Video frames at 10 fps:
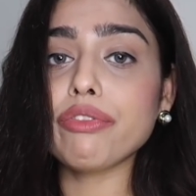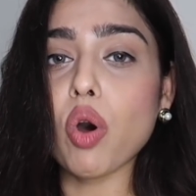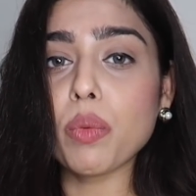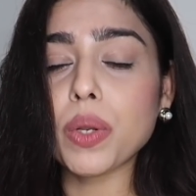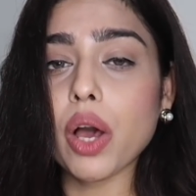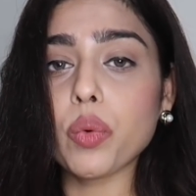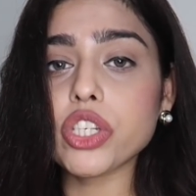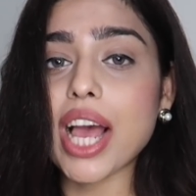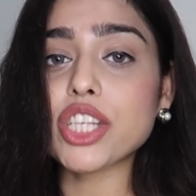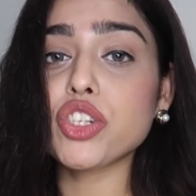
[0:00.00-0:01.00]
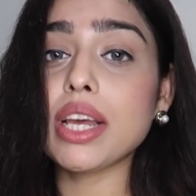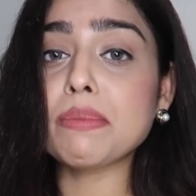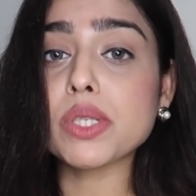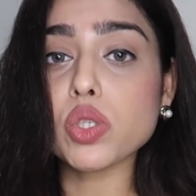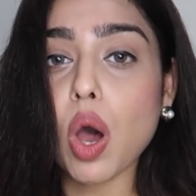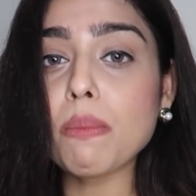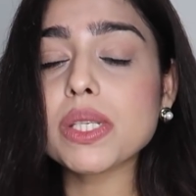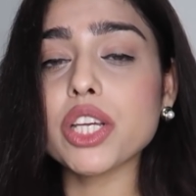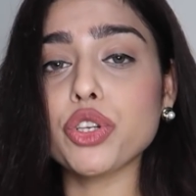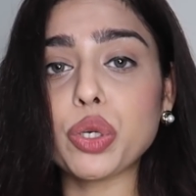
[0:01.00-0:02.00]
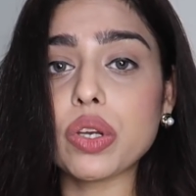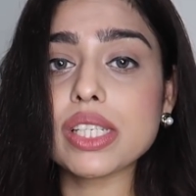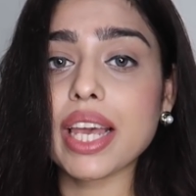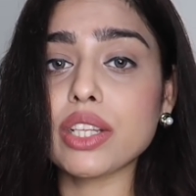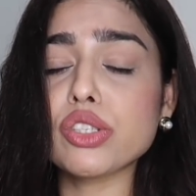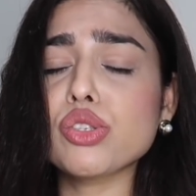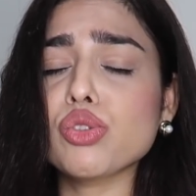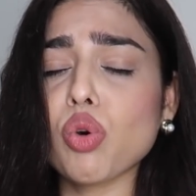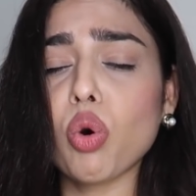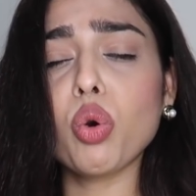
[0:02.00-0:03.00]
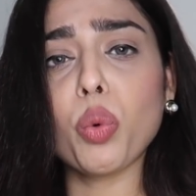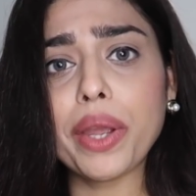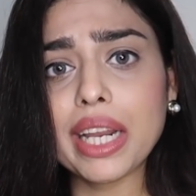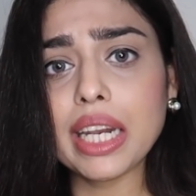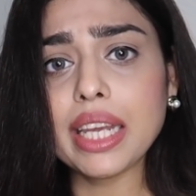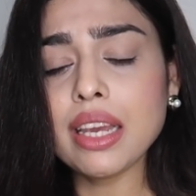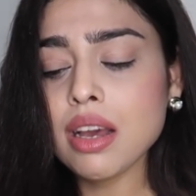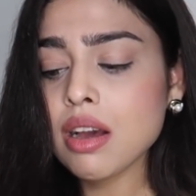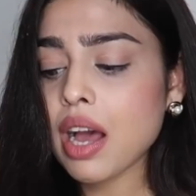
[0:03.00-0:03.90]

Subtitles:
formula which actually absorbs into your skin so quickly.